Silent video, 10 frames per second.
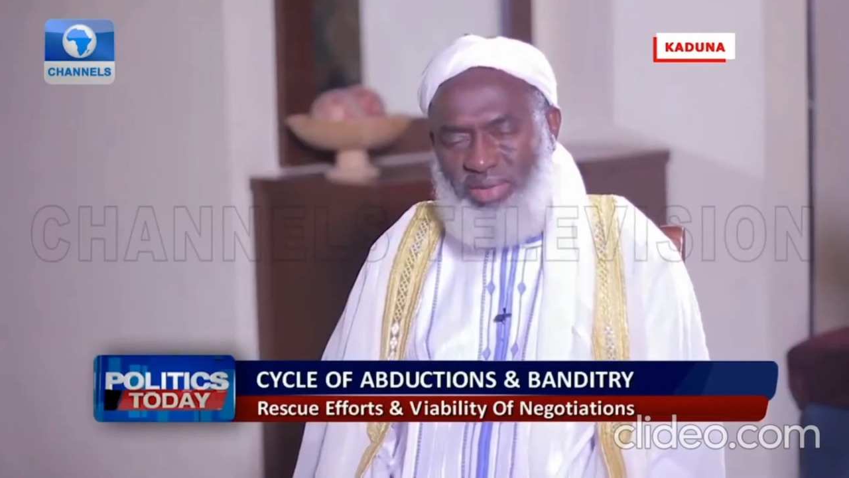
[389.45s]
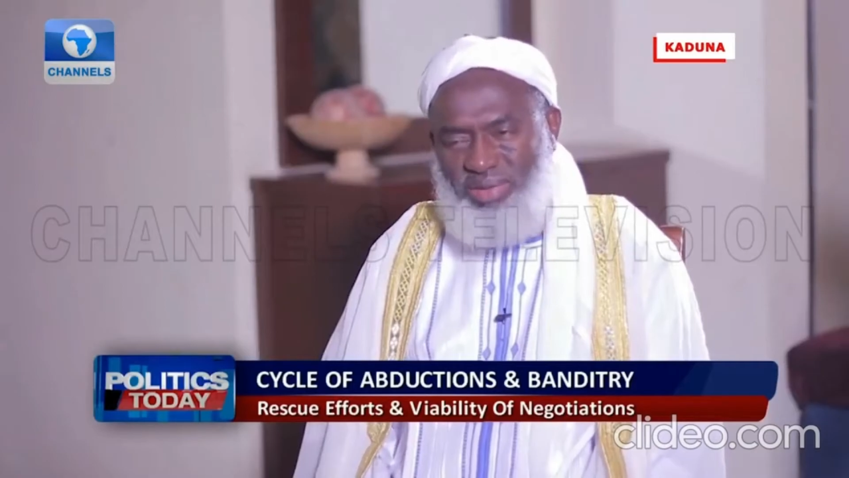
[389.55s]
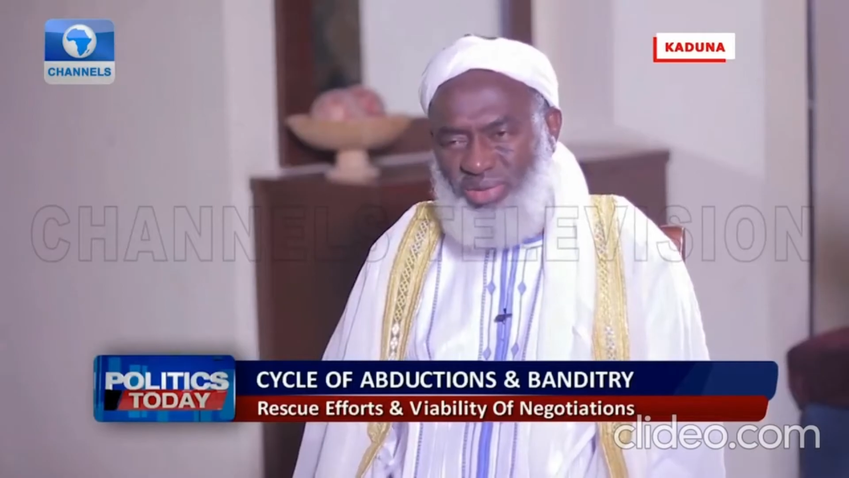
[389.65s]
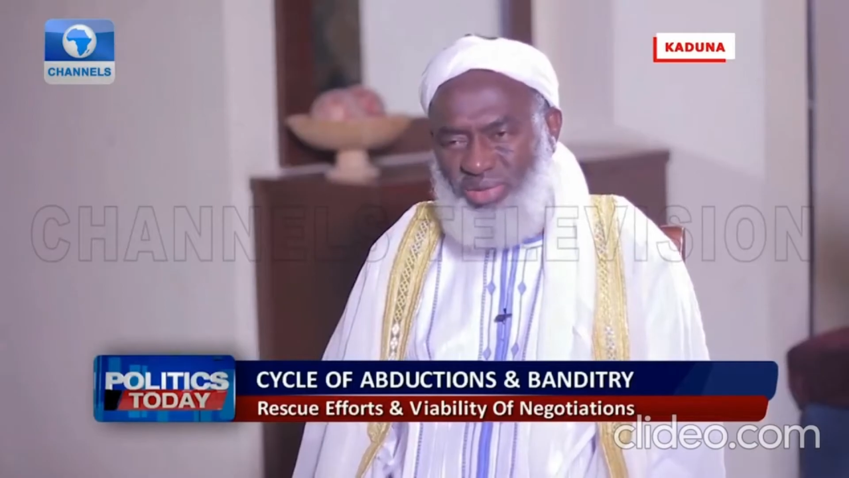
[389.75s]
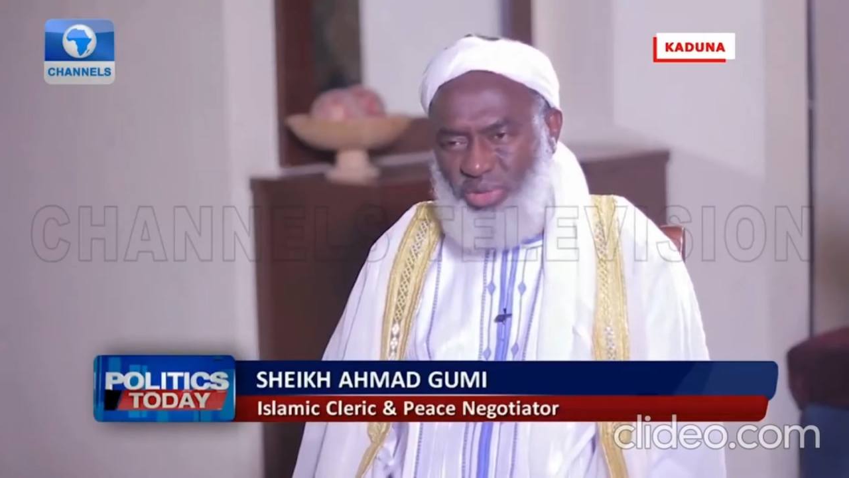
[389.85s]

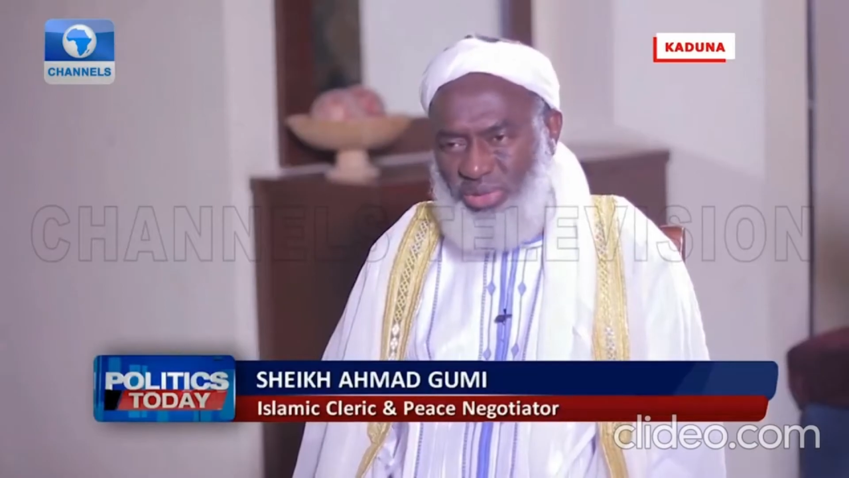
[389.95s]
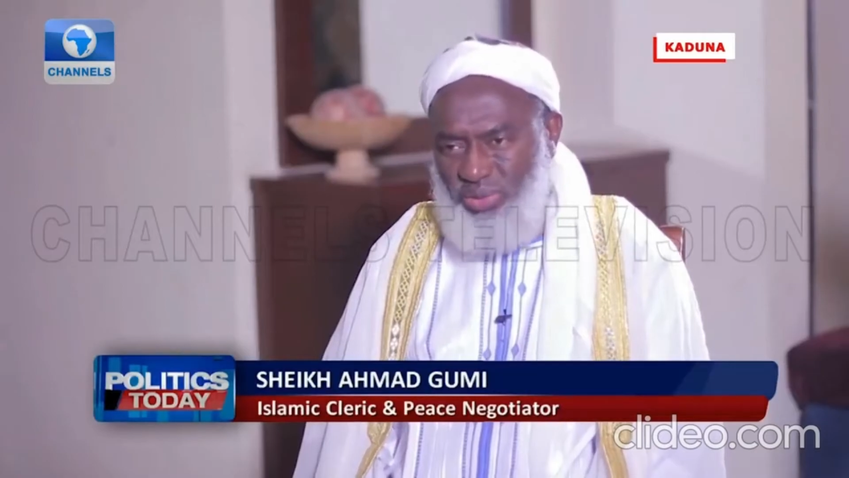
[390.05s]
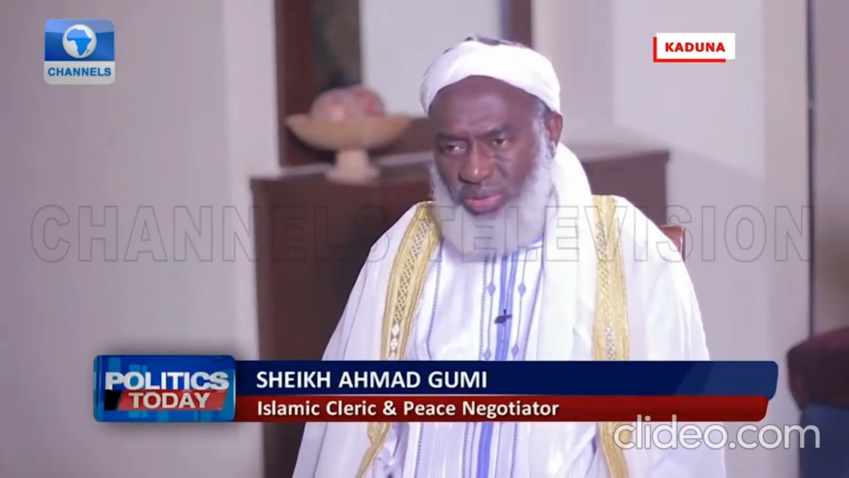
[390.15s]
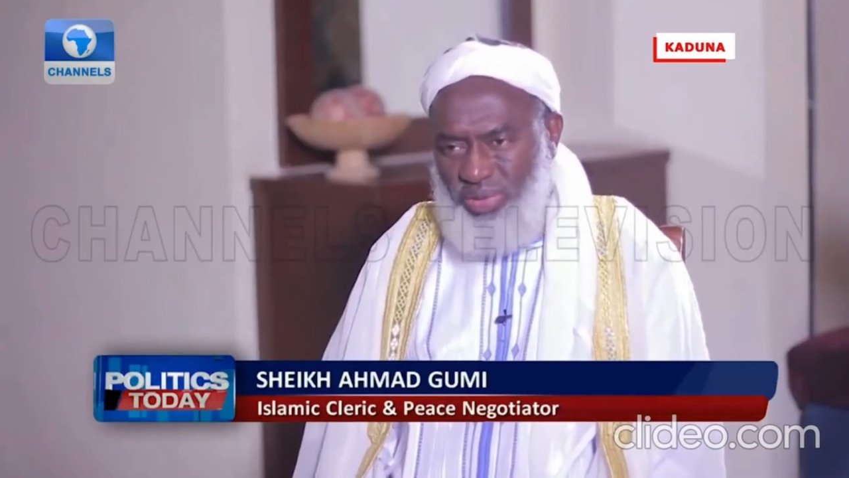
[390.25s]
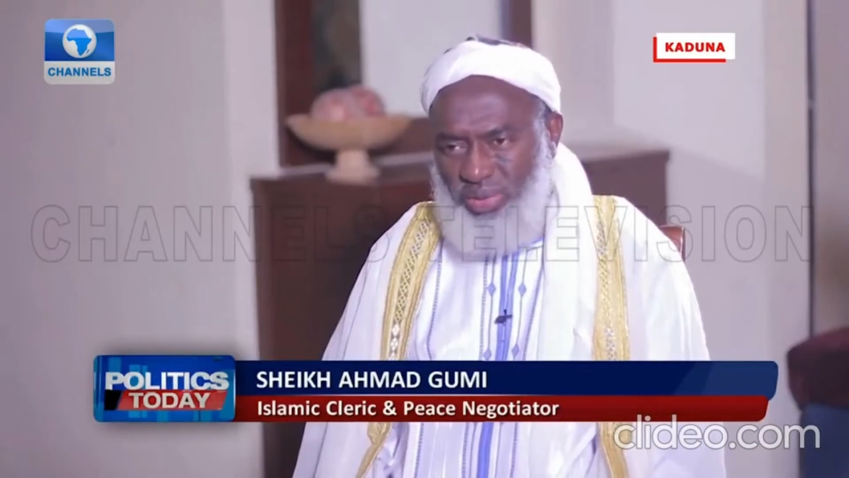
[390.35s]
not
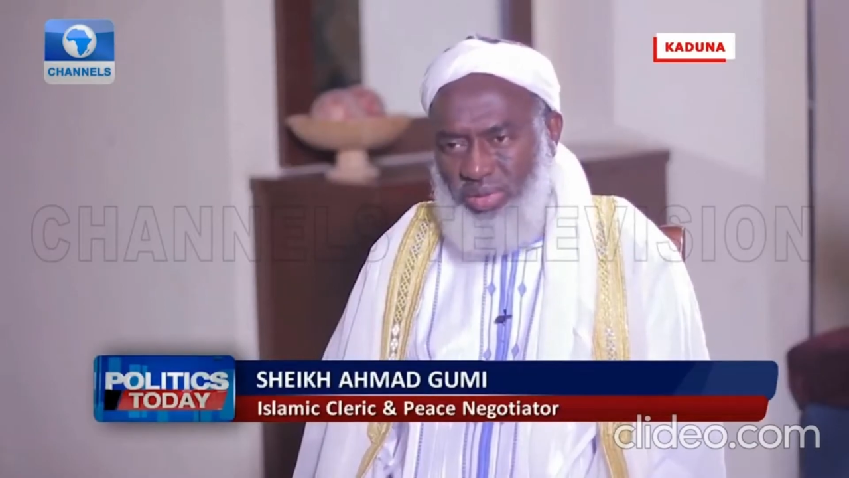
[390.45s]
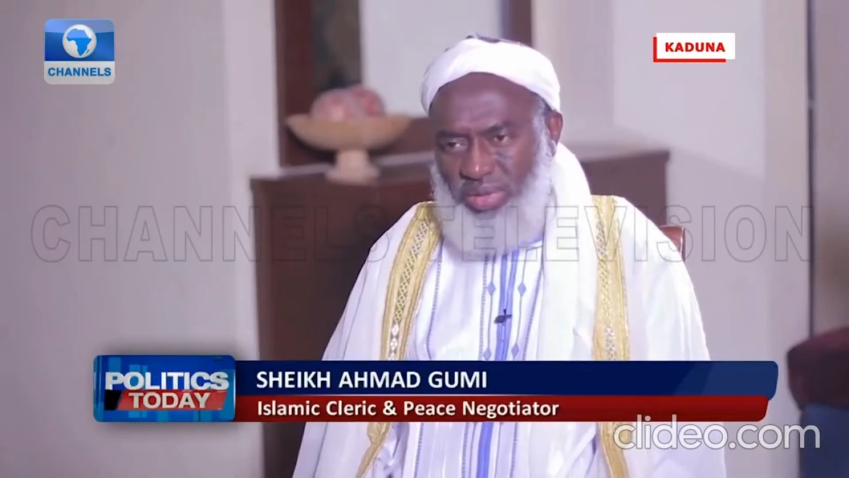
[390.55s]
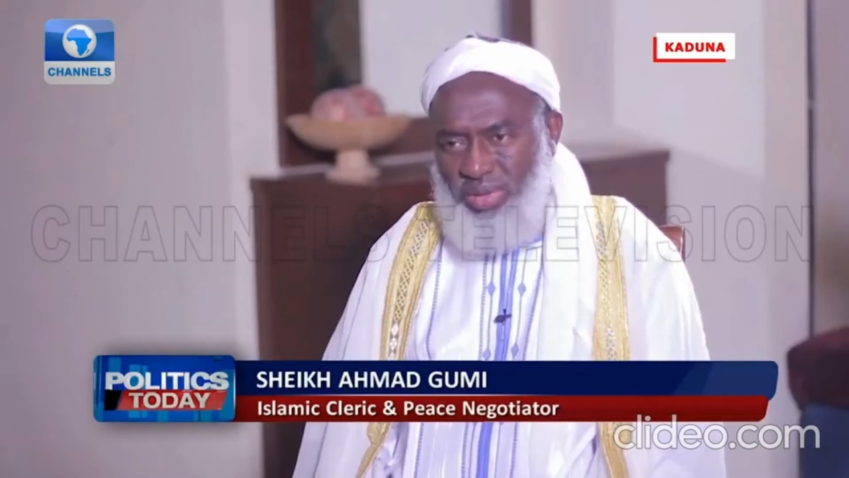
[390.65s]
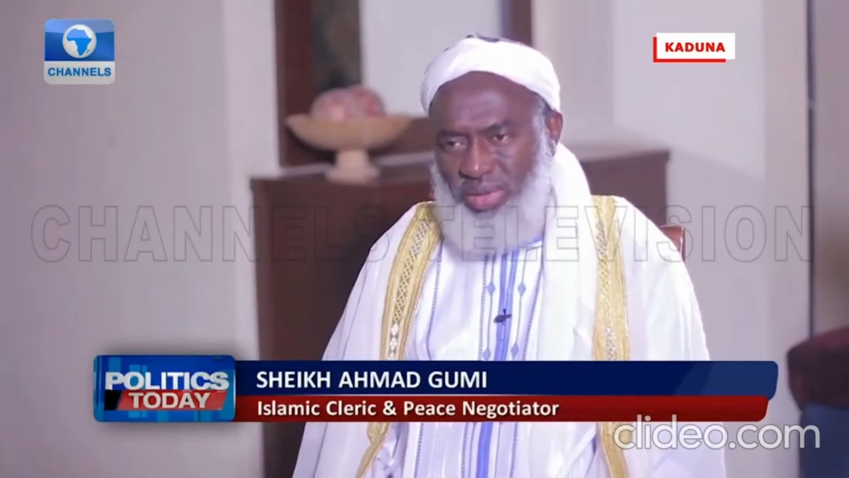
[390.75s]
negotiate with them,